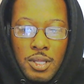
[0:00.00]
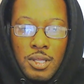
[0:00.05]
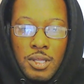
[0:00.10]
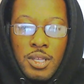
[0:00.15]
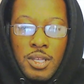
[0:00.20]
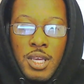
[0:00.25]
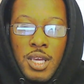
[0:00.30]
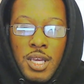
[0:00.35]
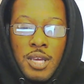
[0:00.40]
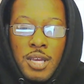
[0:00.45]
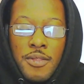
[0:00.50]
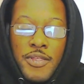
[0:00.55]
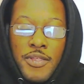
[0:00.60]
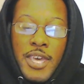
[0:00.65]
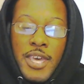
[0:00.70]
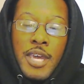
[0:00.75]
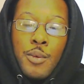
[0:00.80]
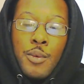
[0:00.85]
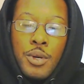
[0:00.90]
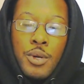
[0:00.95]
Yeah,
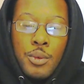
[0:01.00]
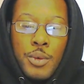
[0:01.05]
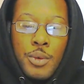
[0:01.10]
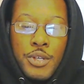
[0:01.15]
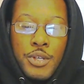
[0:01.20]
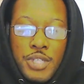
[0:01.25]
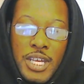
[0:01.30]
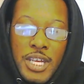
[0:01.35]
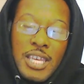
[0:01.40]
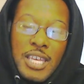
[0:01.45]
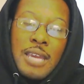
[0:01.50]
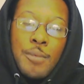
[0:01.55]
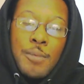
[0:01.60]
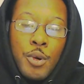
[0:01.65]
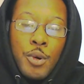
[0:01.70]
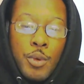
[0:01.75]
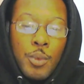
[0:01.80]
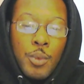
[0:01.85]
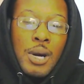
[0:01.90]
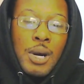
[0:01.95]
they were the ones that came
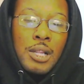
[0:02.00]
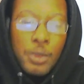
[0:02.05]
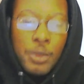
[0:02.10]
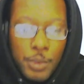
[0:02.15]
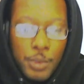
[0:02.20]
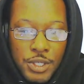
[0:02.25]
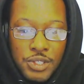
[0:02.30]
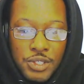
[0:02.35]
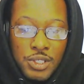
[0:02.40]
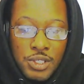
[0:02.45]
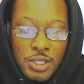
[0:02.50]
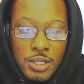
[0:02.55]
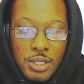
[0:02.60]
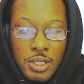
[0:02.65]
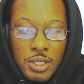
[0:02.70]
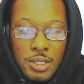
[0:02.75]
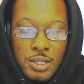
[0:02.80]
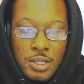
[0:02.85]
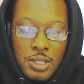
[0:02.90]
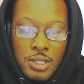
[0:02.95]
up with Waluigi
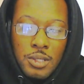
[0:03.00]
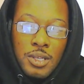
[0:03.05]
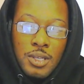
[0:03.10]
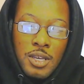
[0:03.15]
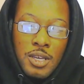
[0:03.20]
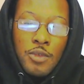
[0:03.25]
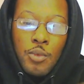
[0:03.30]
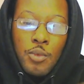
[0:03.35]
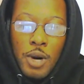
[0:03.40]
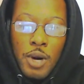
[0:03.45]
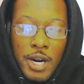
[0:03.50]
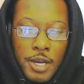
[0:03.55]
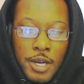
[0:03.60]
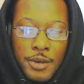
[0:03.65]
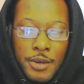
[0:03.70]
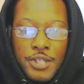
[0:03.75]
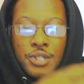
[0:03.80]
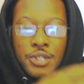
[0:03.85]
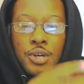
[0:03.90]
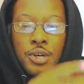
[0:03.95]
to give
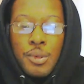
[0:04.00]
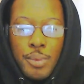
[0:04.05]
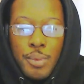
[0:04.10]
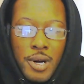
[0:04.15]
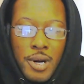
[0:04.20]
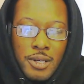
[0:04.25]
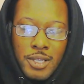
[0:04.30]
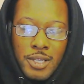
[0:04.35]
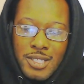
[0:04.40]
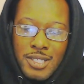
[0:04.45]
Wario his own partner